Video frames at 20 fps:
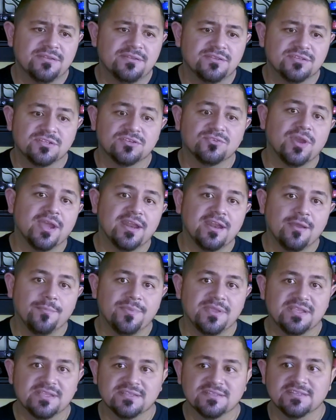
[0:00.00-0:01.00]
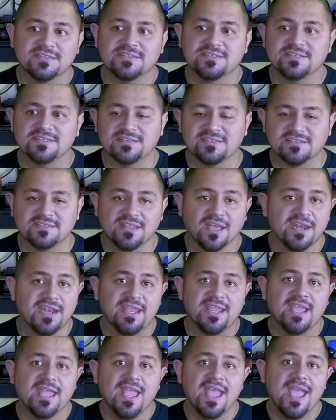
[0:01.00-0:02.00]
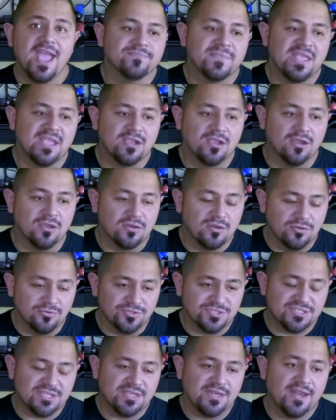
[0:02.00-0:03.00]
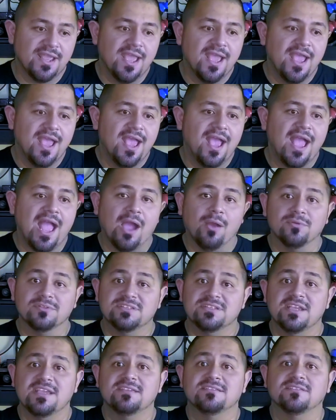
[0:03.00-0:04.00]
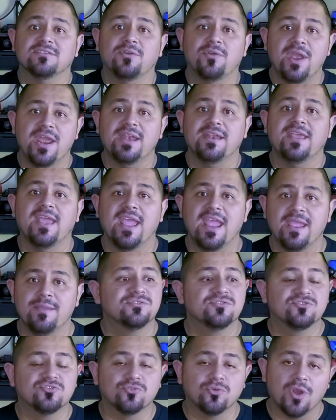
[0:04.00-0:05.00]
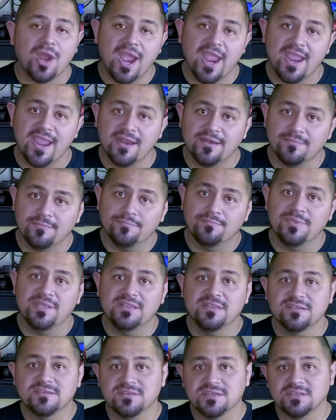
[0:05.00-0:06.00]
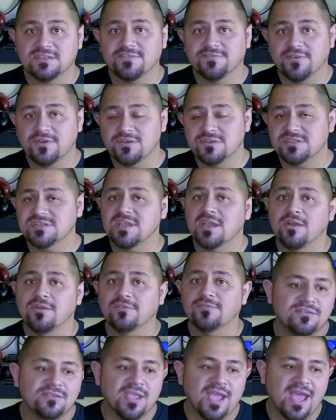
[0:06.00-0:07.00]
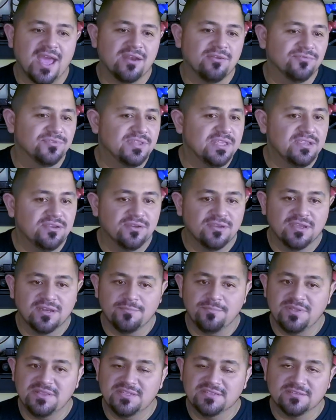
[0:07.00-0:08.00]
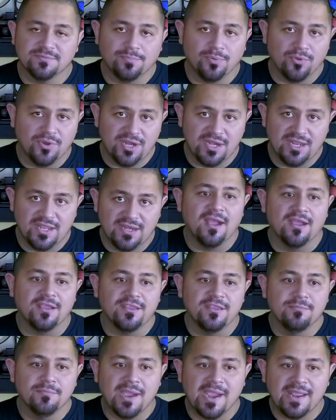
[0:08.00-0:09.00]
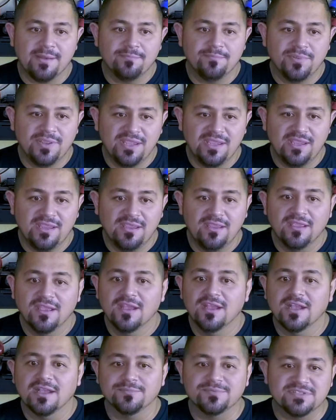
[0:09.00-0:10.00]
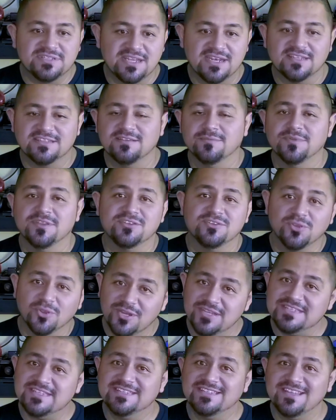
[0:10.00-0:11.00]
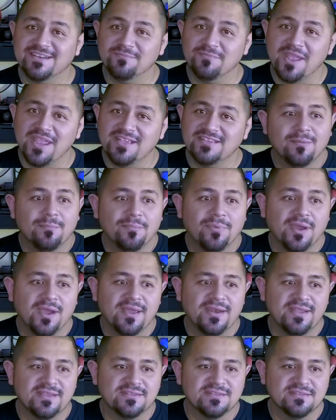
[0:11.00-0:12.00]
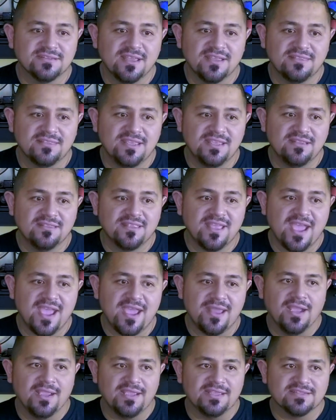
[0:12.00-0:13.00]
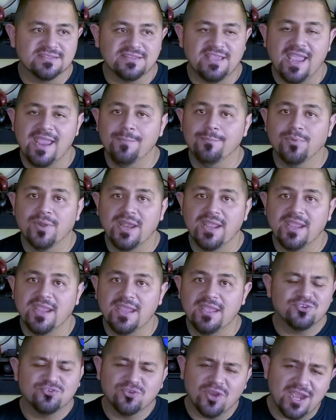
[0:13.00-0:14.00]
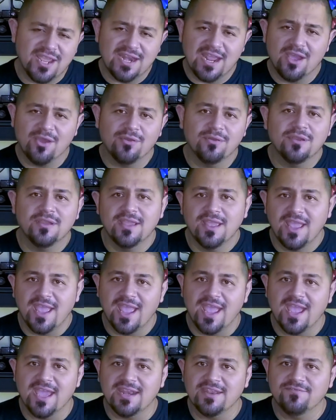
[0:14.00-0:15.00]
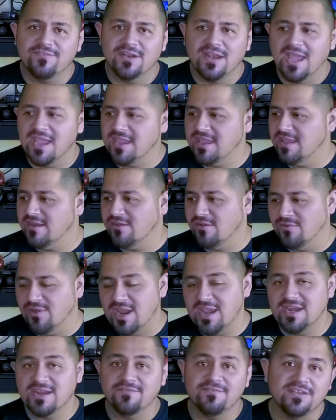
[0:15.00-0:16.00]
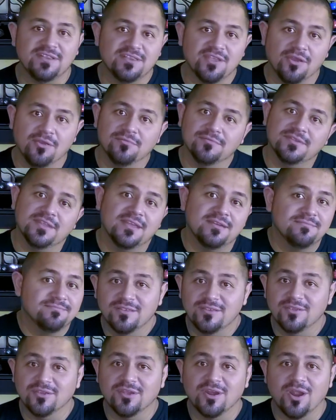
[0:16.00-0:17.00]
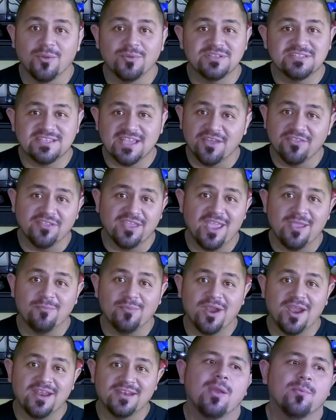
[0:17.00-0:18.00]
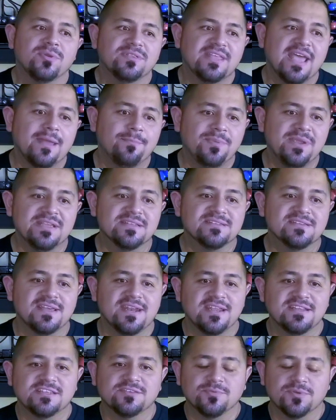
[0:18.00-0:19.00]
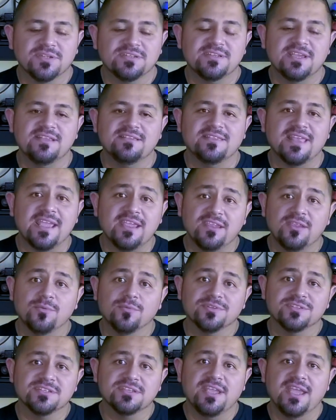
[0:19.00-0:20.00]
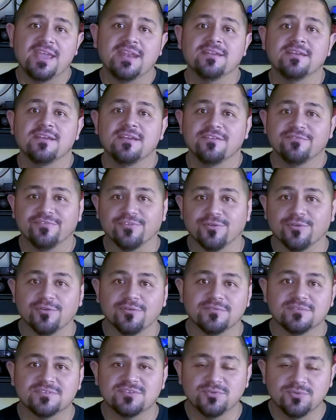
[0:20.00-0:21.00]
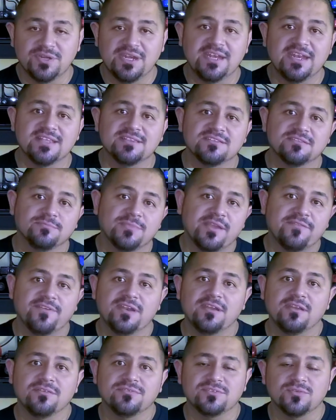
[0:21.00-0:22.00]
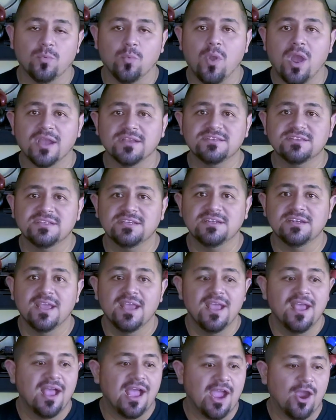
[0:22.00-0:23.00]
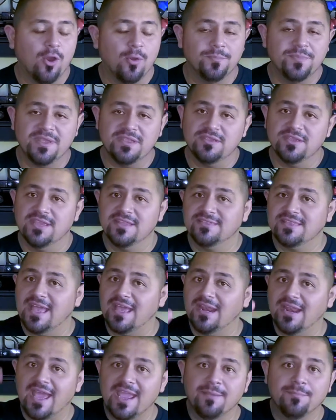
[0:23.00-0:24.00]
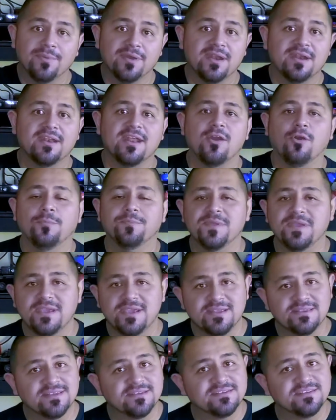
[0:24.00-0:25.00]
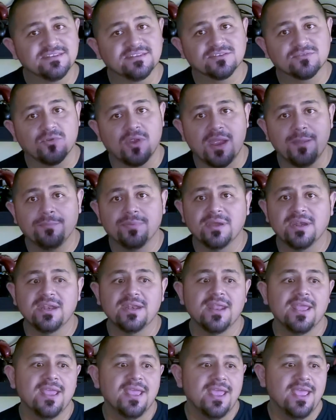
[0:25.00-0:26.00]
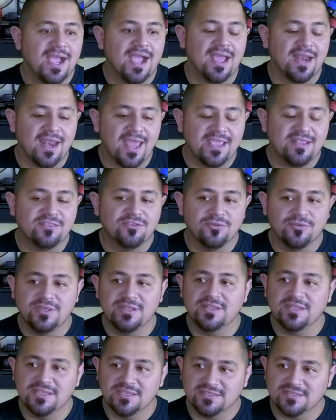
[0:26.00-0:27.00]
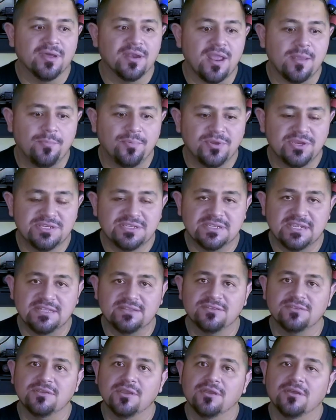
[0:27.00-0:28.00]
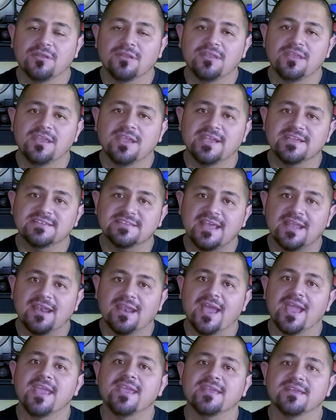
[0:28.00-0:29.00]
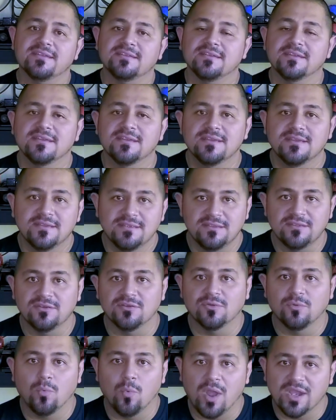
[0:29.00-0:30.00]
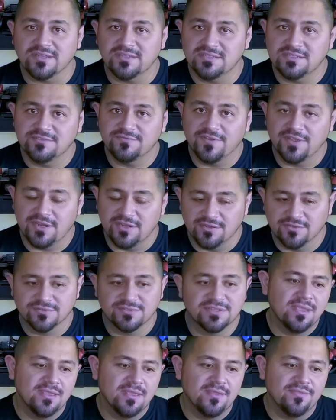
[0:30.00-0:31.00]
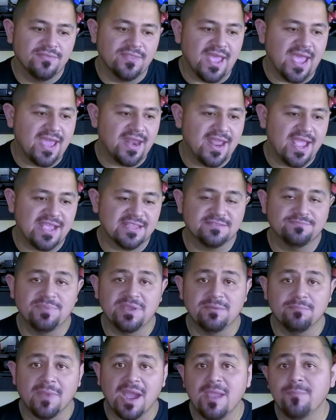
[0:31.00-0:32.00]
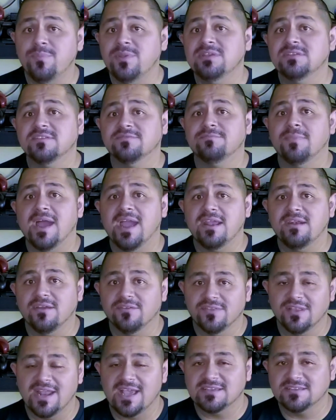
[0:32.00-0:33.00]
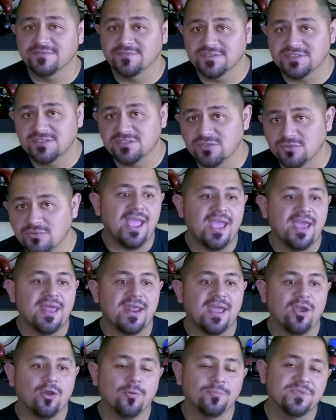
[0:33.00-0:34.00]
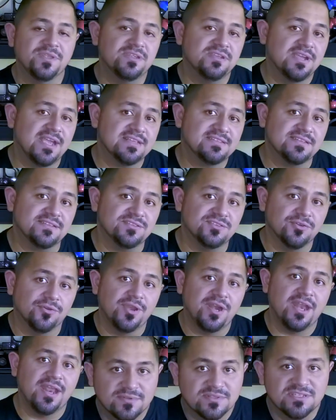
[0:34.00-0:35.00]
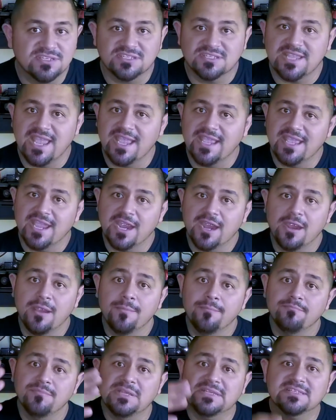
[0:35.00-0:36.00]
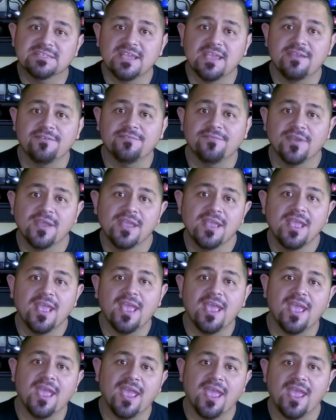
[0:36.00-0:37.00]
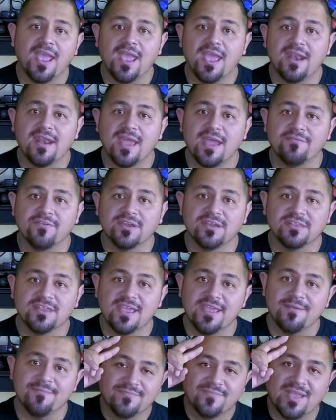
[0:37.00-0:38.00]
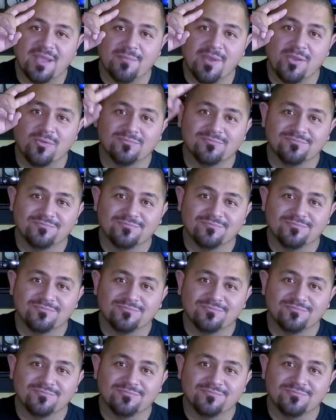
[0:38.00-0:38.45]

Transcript: You should try it out because it's stunning. In conclusion, I would say it's a great game. Try it, be the judge for yourself. I don't think you're gonna be disappointed. You might be upset at some of the choices it makes, but it's nothing that it's game breaking. Try it out, and if you like it, great. If you don't, then you could always sell the game, right? With that being said, I just want to say thank you once again for tuning into my video, to watching. I hope that you hit that like button. I hope that you hit the subscribe button. I like doing this. I appreciate to all of you guys that like and watch these videos. That has been my peace of mind on The Last of Us 2, and I hope that you guys enjoyed it. Just take care, be safe, and have a good day. I'm out.